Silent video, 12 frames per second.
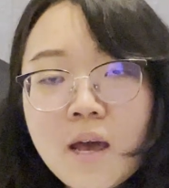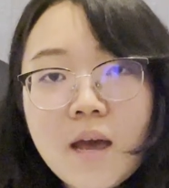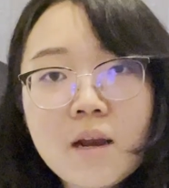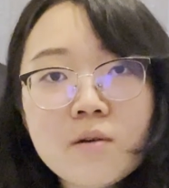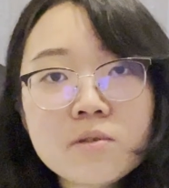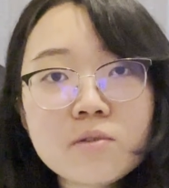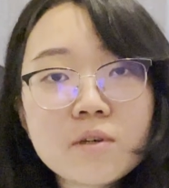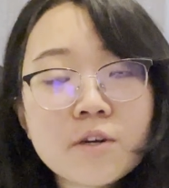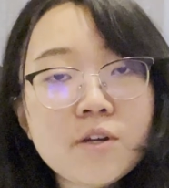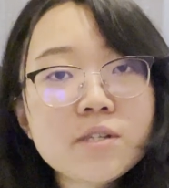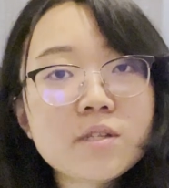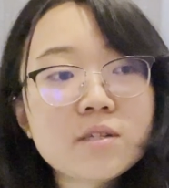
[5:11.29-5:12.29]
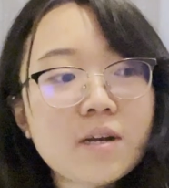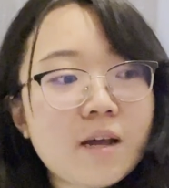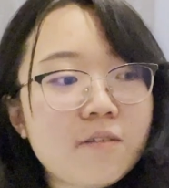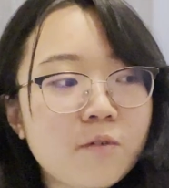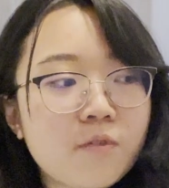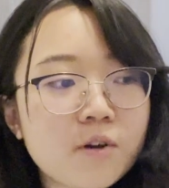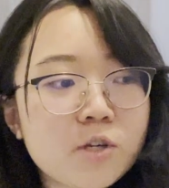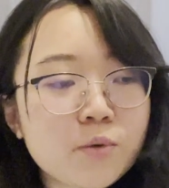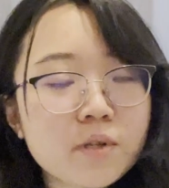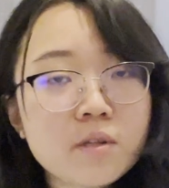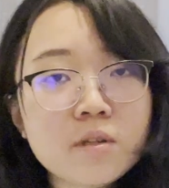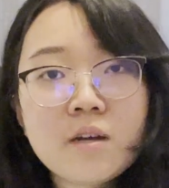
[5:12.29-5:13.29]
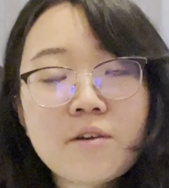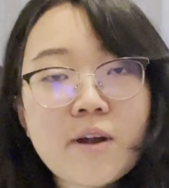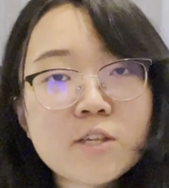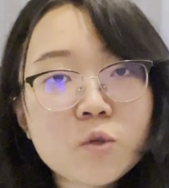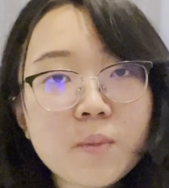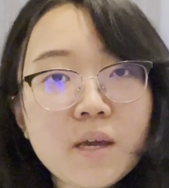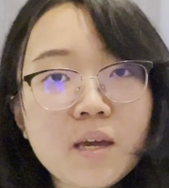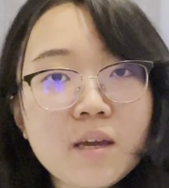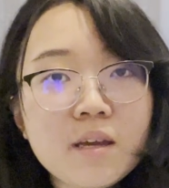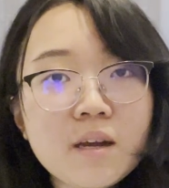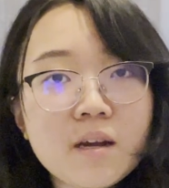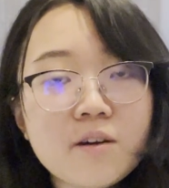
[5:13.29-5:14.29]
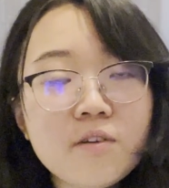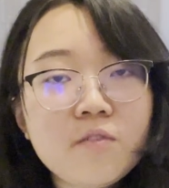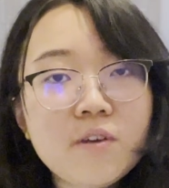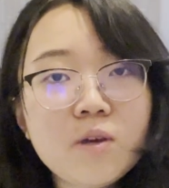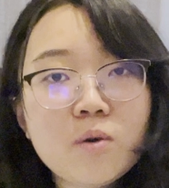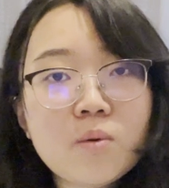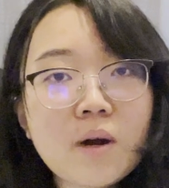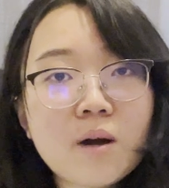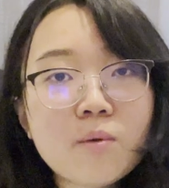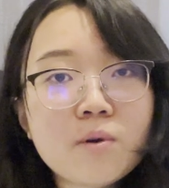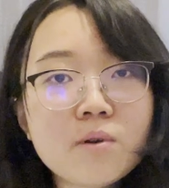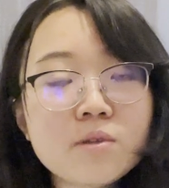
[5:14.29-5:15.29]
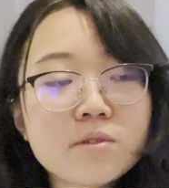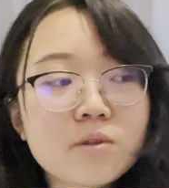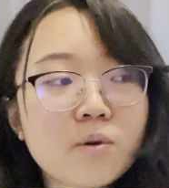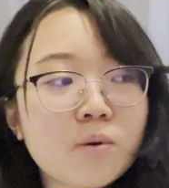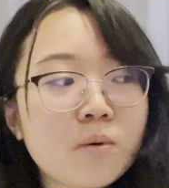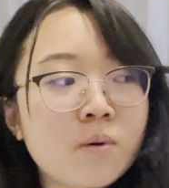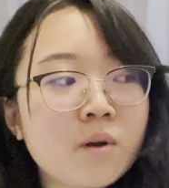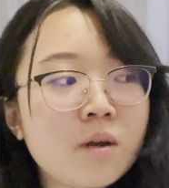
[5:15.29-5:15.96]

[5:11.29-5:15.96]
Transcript: And also the career center have virtual resume review hours, so